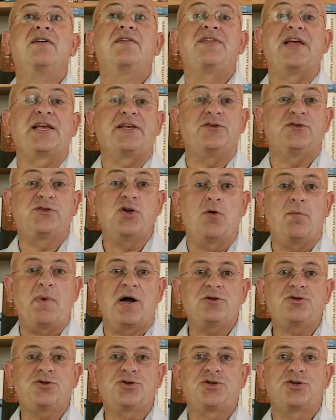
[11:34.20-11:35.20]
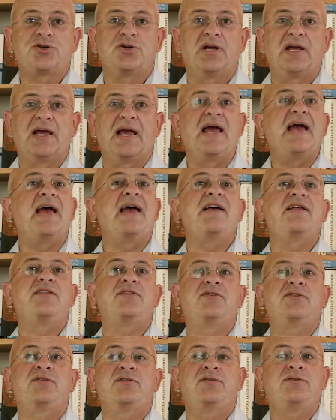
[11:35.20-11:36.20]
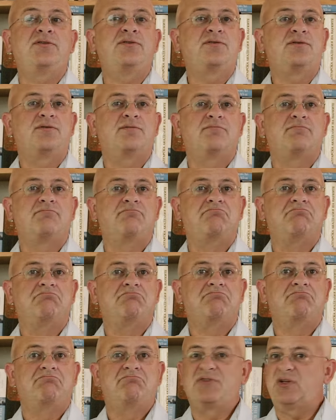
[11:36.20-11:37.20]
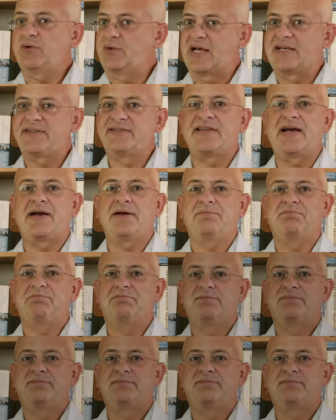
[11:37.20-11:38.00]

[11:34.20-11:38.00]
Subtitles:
Thank you so much, and till next time.